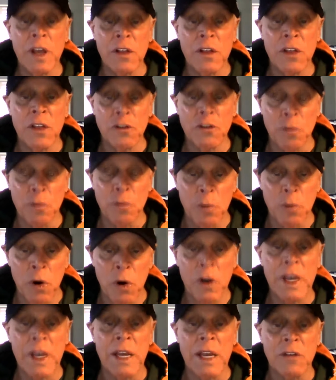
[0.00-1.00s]
This
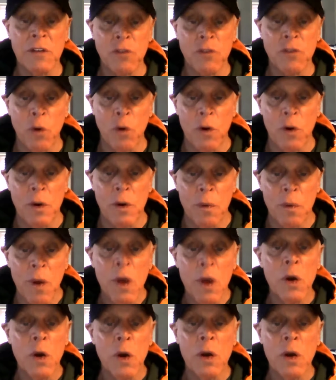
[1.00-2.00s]
book is going to
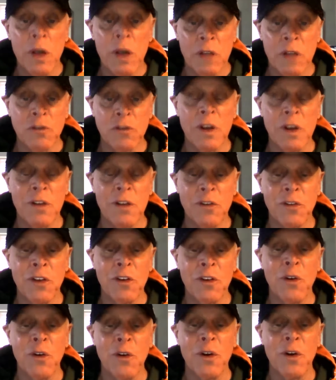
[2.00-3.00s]
It's
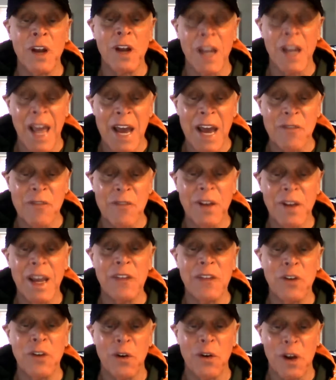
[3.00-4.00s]
you're going to laugh
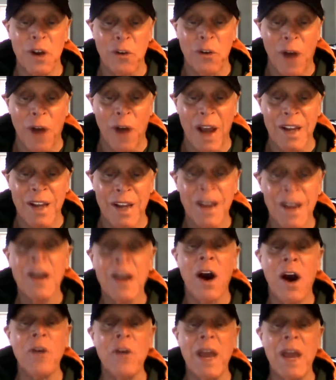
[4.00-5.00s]
and you're going to cry.
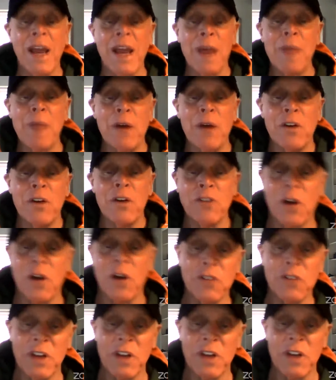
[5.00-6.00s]
Okay, I'm not going to
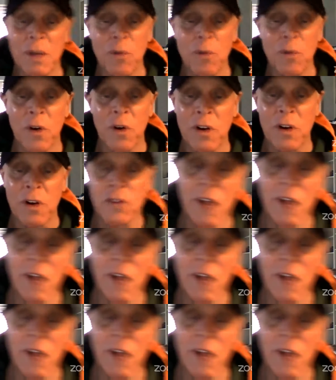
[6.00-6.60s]
talk to you anymore because